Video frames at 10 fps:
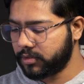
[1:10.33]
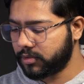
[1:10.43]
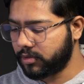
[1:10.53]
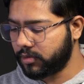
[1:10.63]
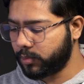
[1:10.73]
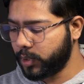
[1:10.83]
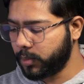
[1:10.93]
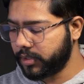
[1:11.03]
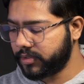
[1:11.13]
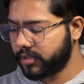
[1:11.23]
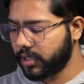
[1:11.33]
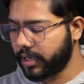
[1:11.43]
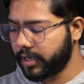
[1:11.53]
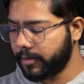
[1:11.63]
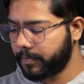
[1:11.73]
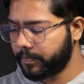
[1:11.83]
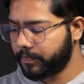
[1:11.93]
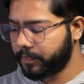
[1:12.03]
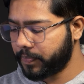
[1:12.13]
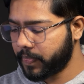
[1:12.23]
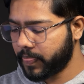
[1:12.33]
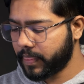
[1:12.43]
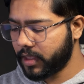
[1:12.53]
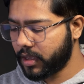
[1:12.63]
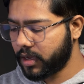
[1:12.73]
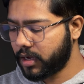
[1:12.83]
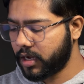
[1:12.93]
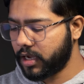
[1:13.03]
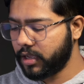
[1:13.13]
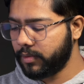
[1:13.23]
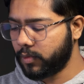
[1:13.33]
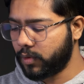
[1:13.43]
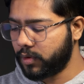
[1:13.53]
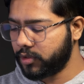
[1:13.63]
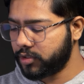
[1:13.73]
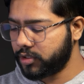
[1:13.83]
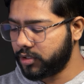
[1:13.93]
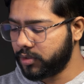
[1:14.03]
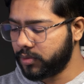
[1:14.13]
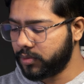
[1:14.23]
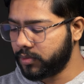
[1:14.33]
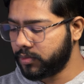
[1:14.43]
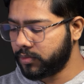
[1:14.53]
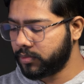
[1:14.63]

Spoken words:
So we will say, I want you.